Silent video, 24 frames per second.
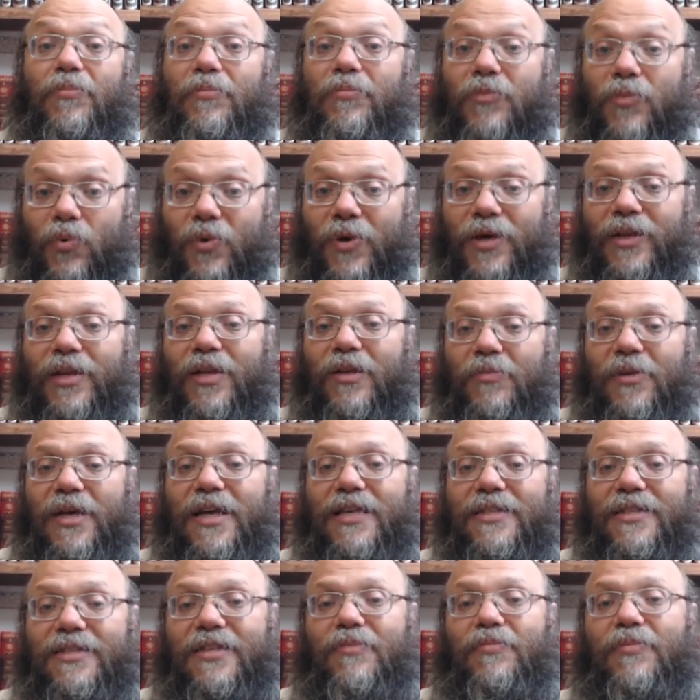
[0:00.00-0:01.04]
what it
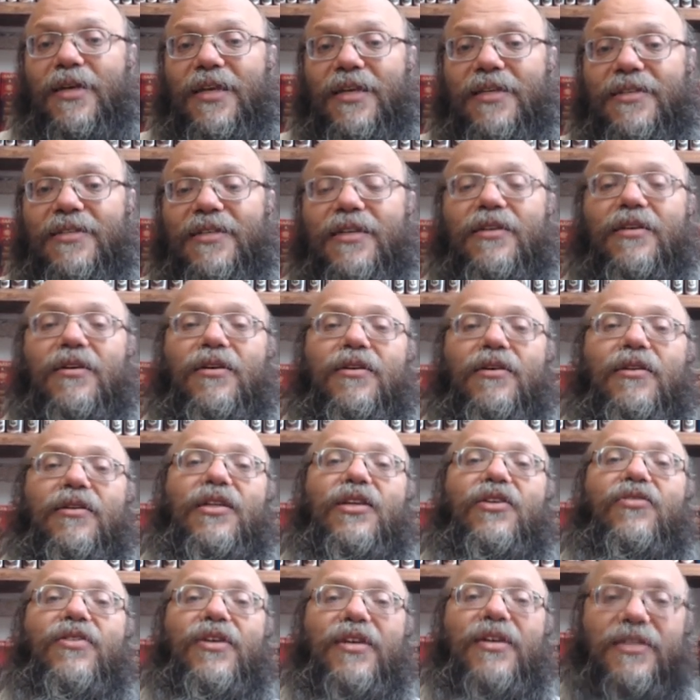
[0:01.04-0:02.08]
means that
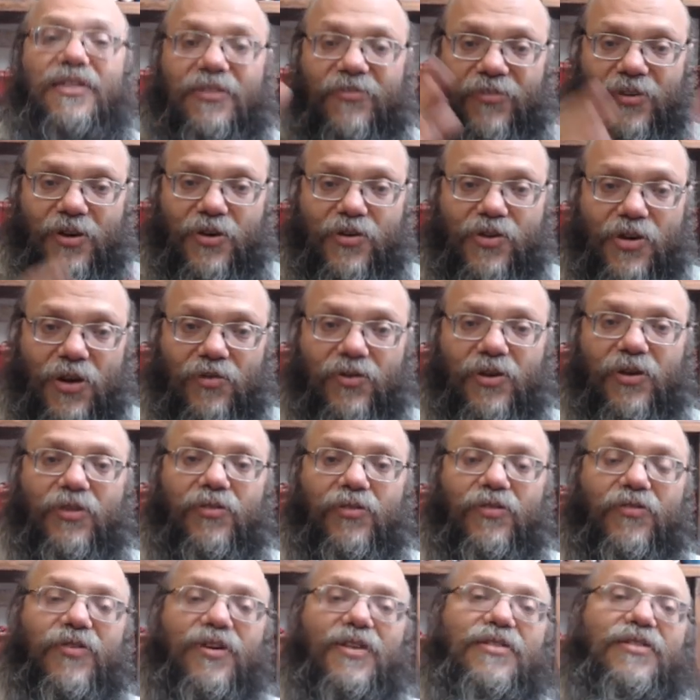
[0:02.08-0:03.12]
there is the first shattering of
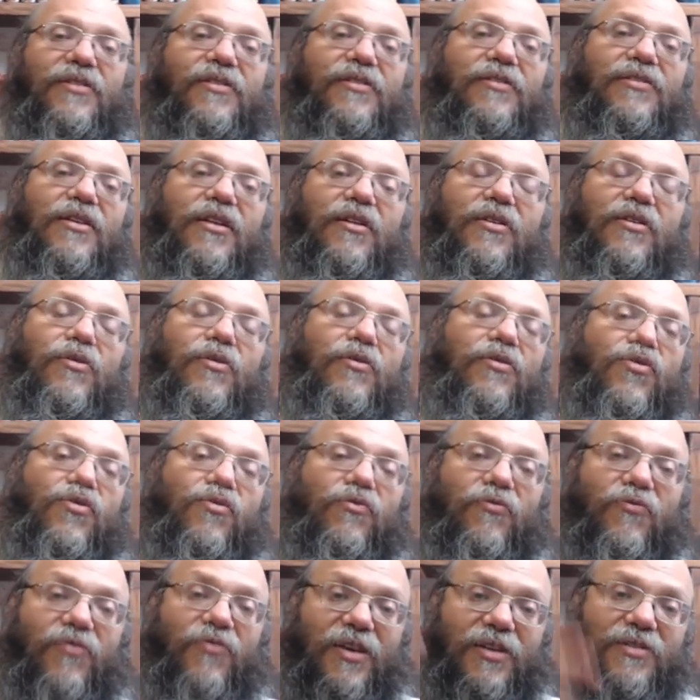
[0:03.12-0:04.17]
the vessels, that the
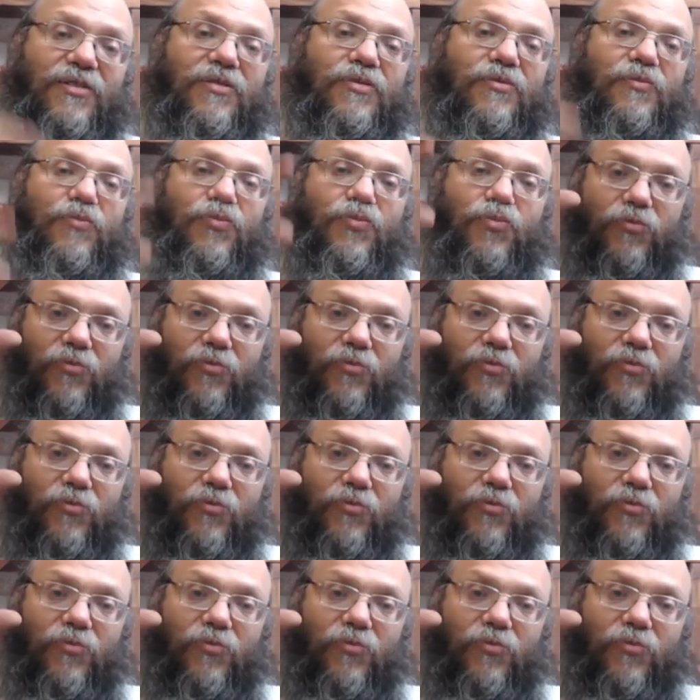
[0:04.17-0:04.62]
vessels